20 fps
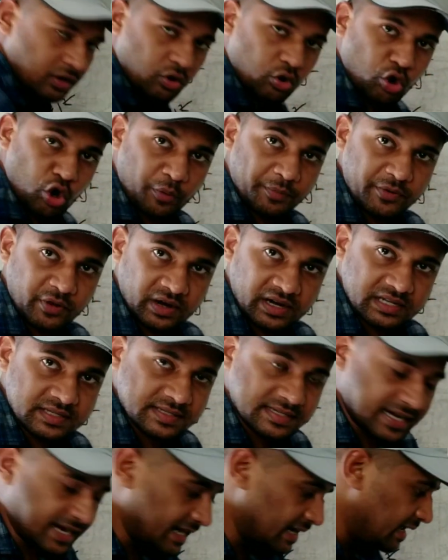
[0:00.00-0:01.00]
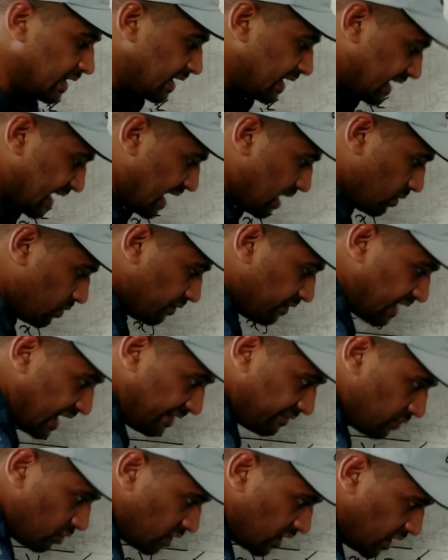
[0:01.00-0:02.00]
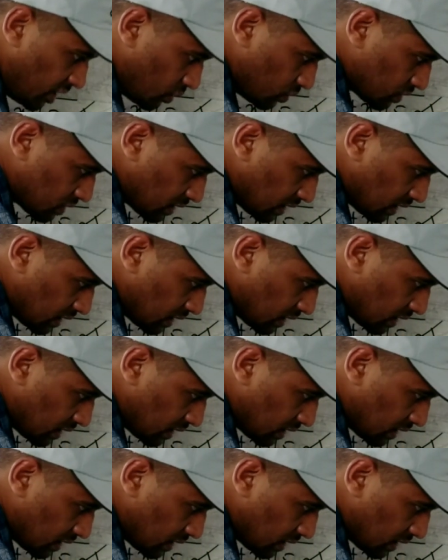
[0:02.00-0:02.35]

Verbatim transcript: Hope you understand. Now we have to reduce.